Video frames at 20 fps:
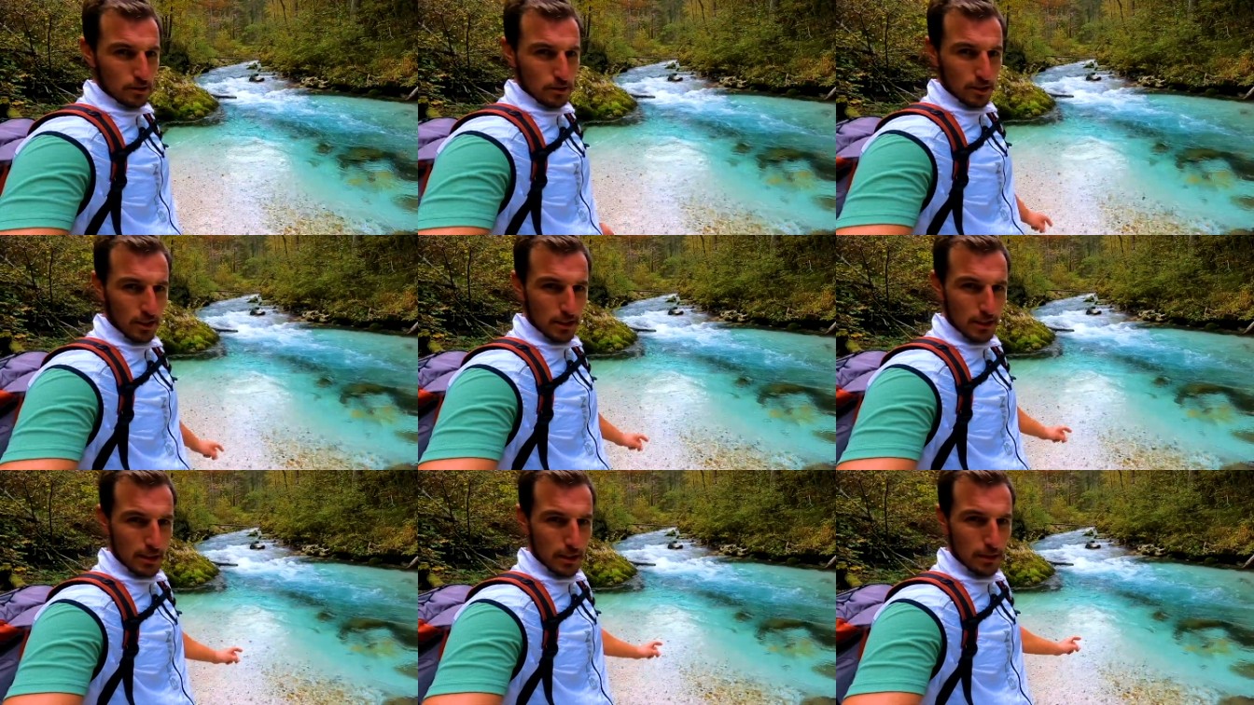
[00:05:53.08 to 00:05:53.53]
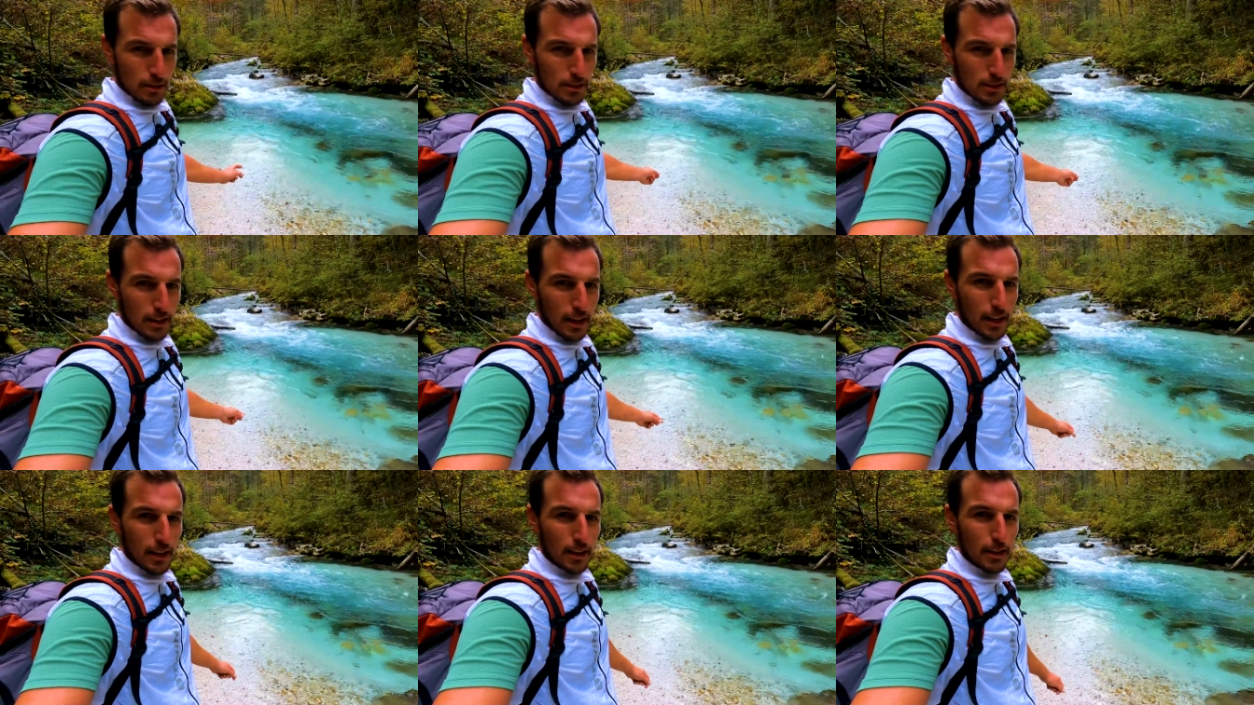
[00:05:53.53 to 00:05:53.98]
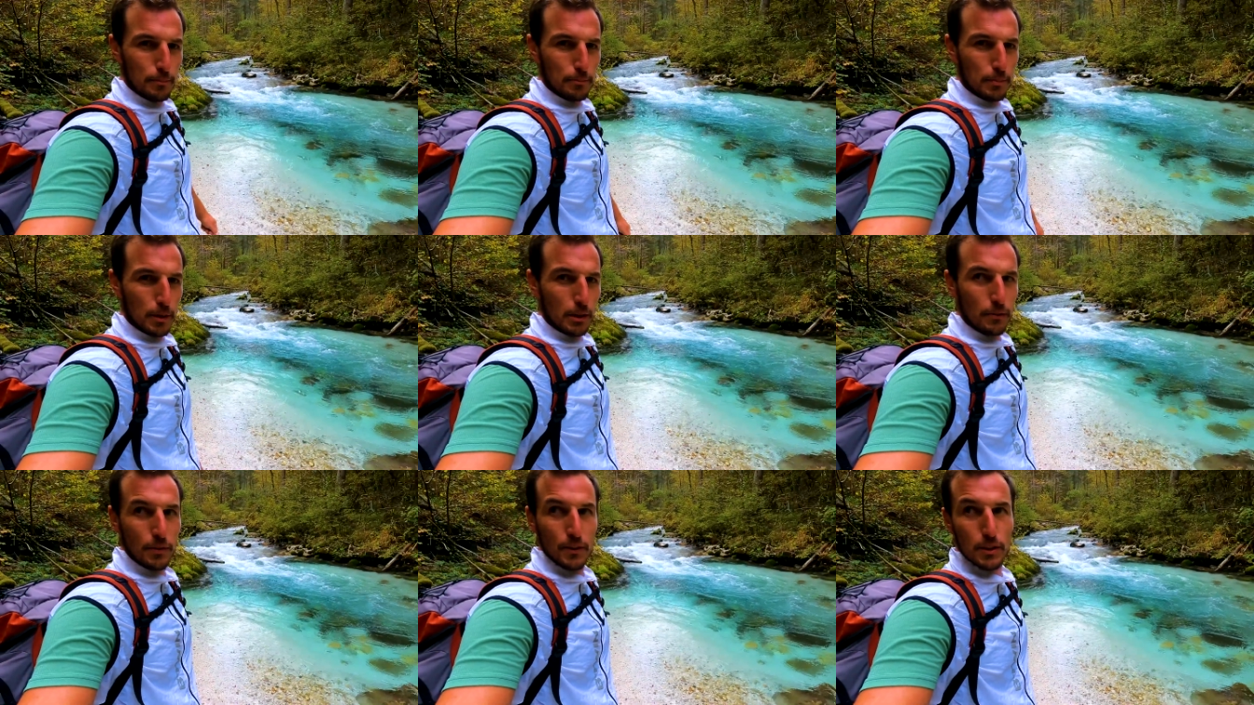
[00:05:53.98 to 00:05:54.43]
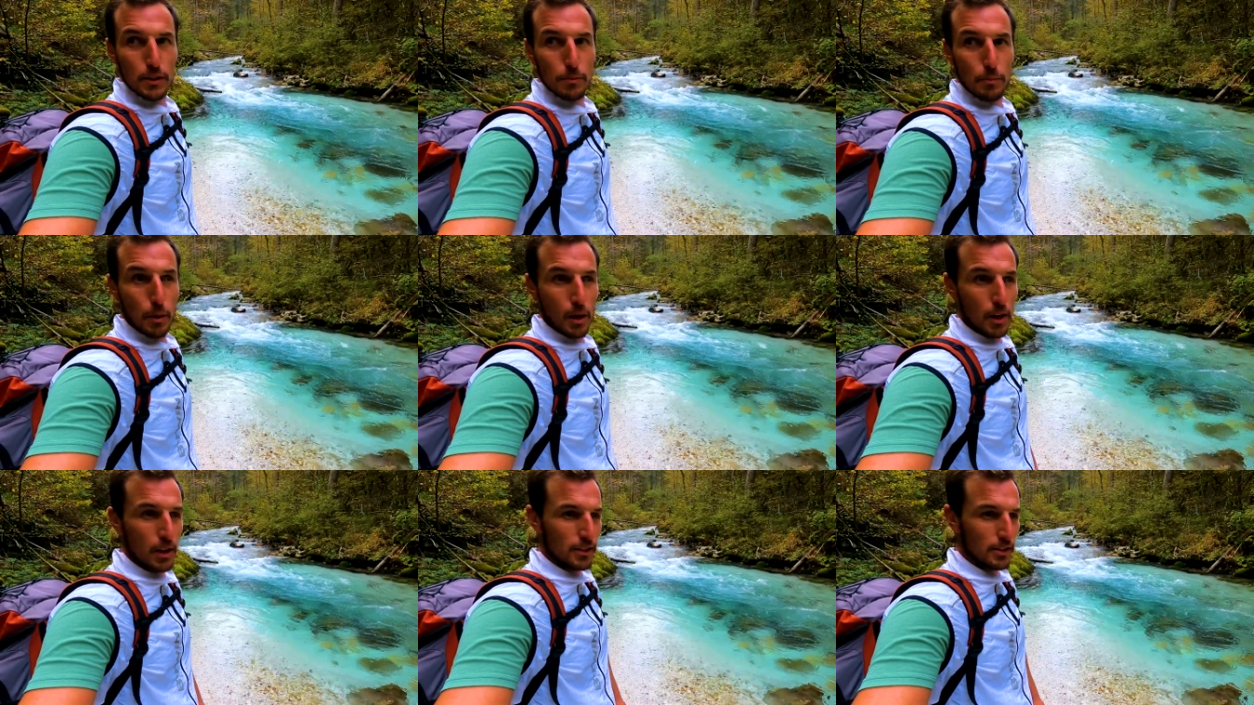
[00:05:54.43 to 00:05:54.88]
So this looks like a perfect
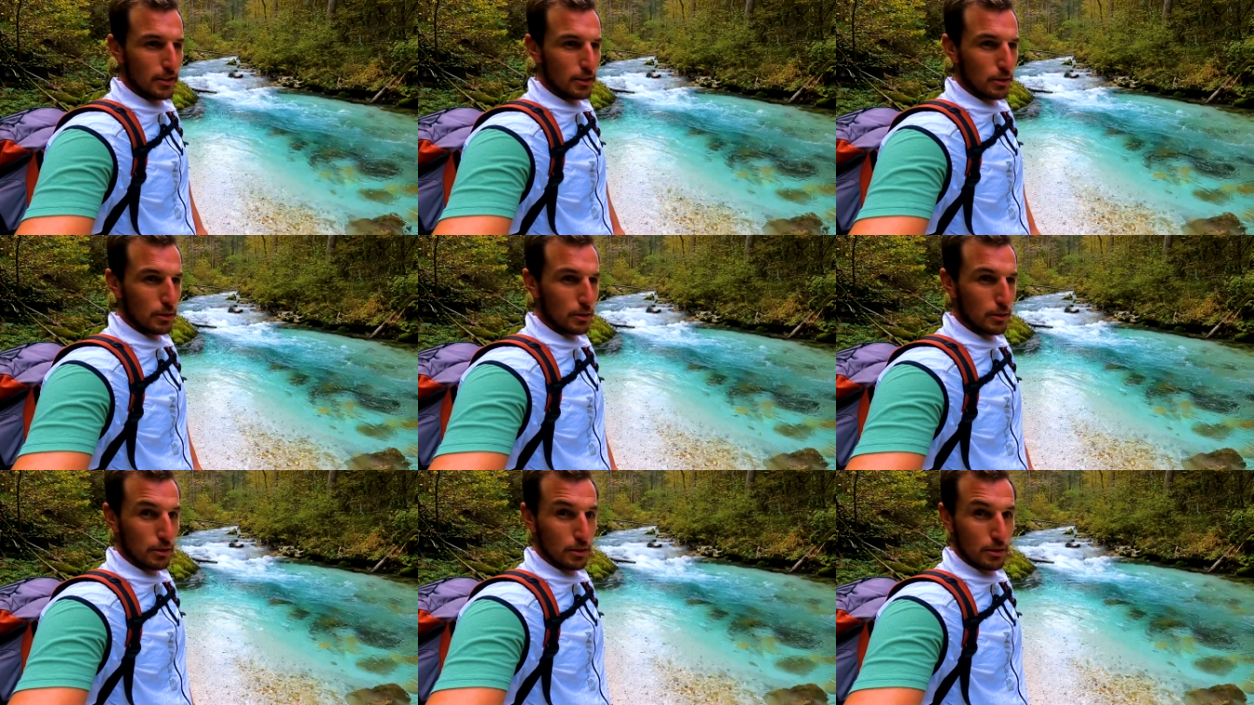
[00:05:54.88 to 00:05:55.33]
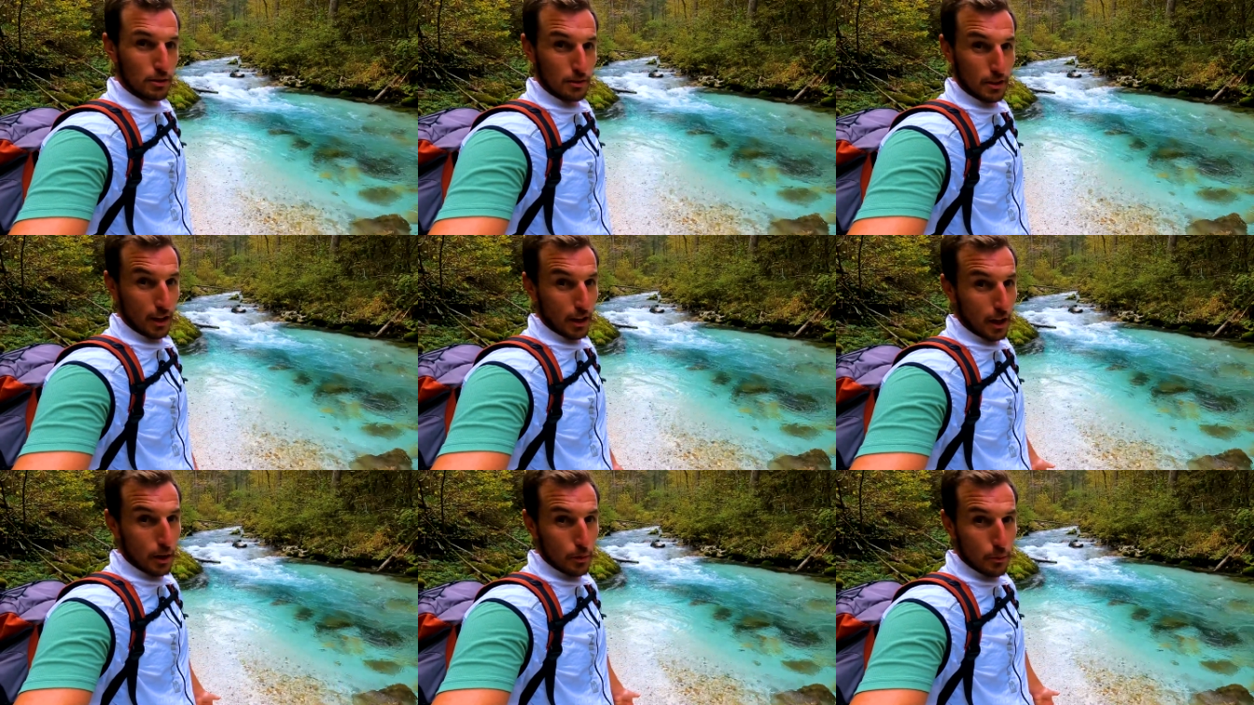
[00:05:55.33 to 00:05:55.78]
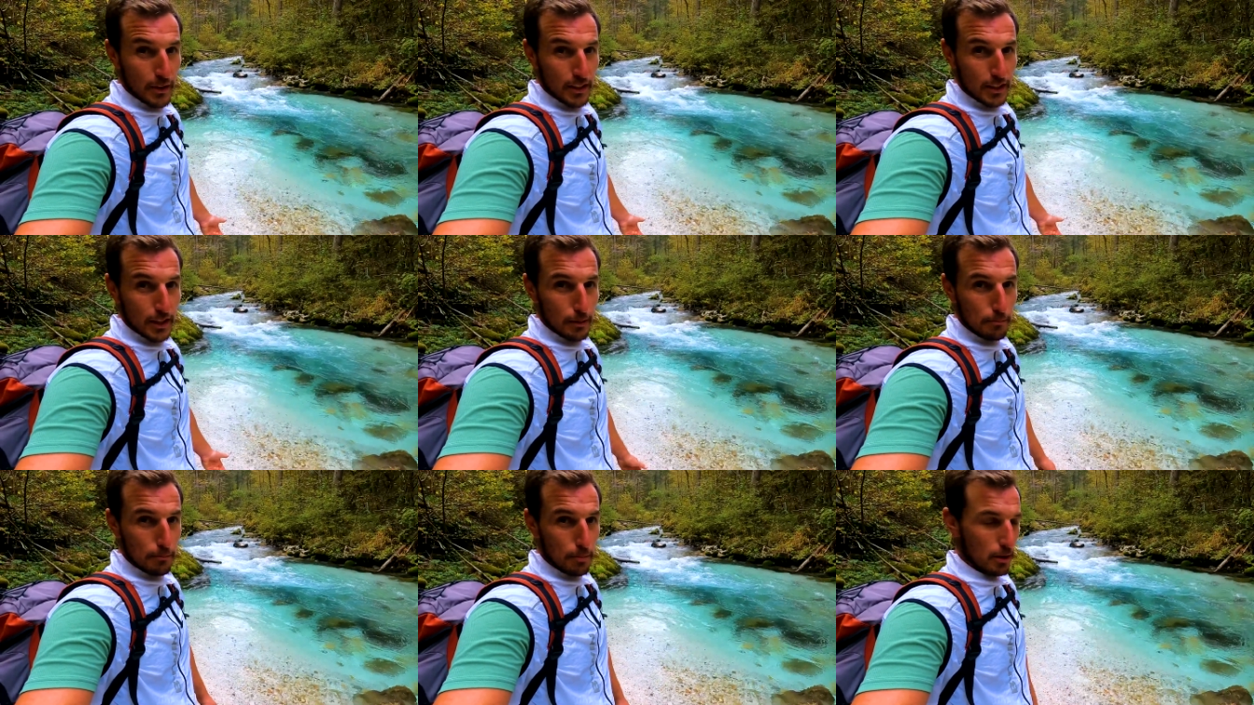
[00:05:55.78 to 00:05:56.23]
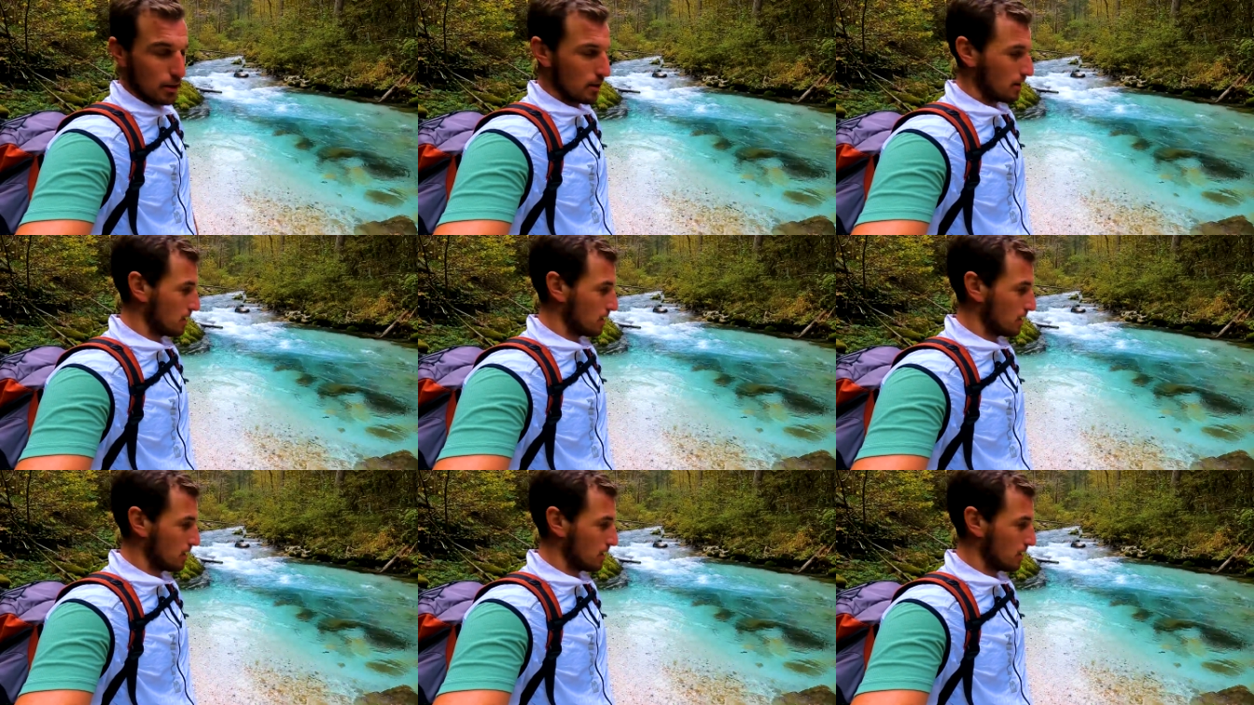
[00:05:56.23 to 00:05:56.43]
spot to take a quick dip.